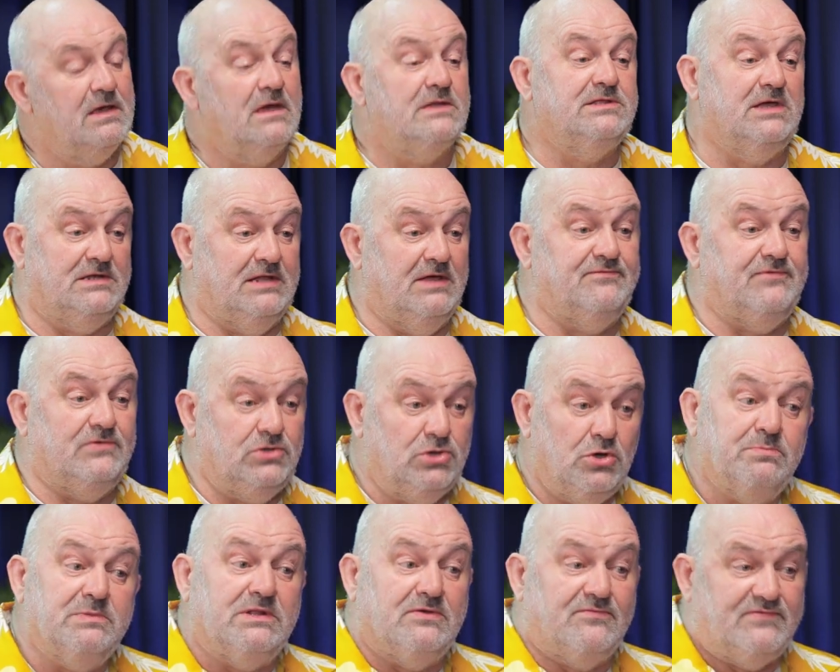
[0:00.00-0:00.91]
And then have a
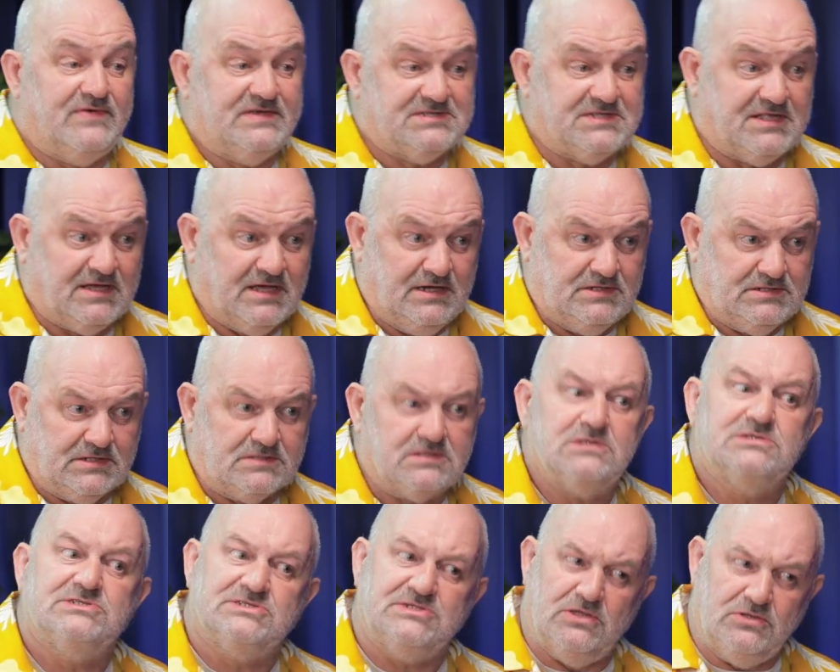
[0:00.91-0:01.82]
human investigate
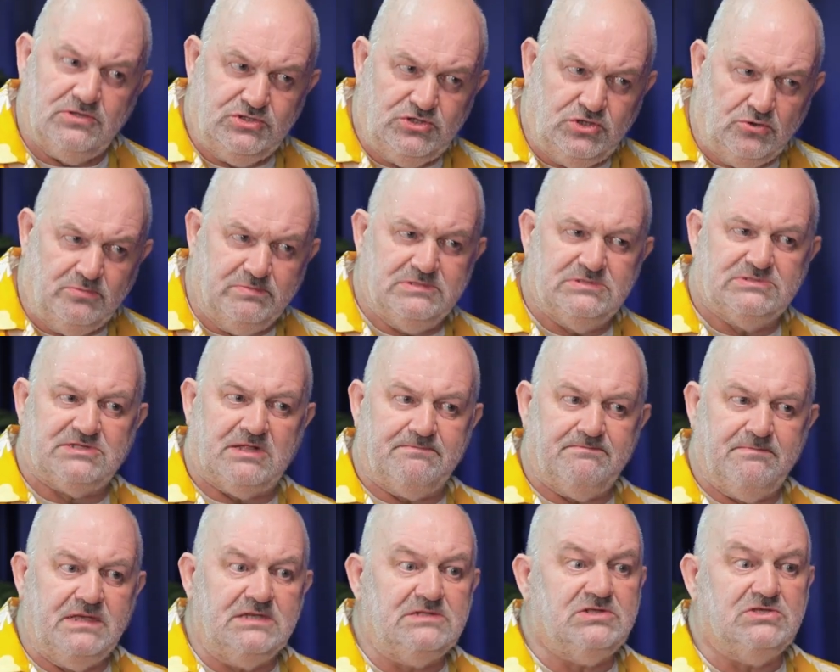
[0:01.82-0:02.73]
it. It's still humans
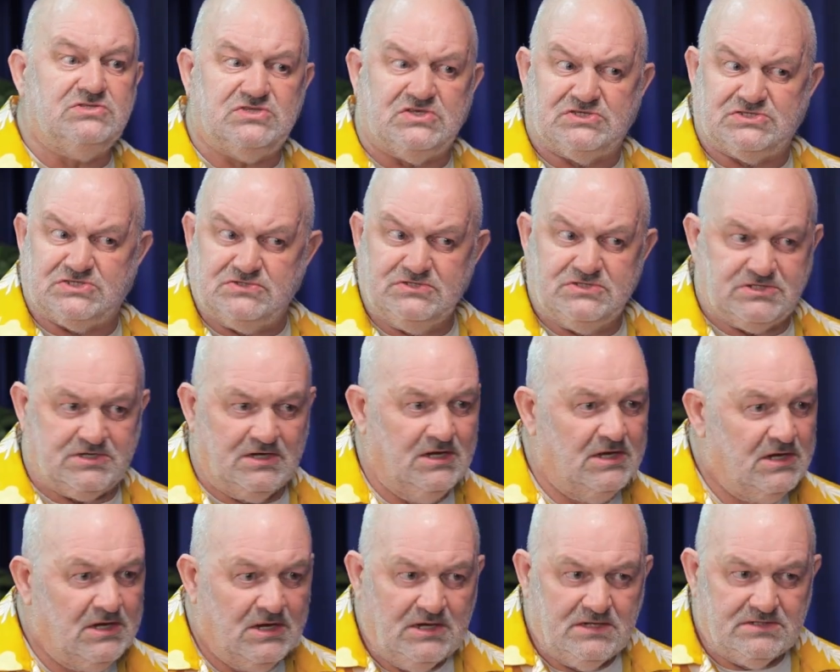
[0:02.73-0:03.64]
that make decisions.
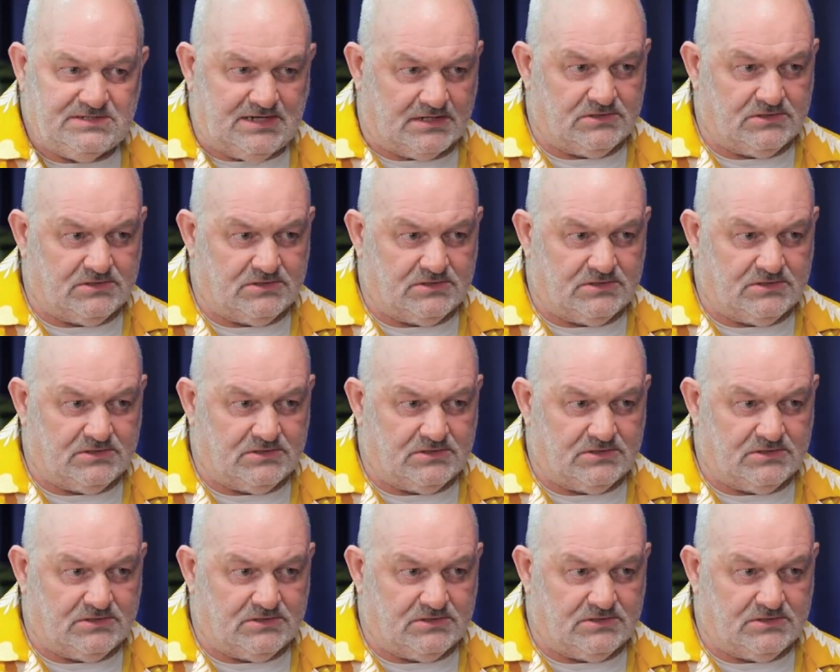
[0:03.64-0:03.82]
Mm-hmm.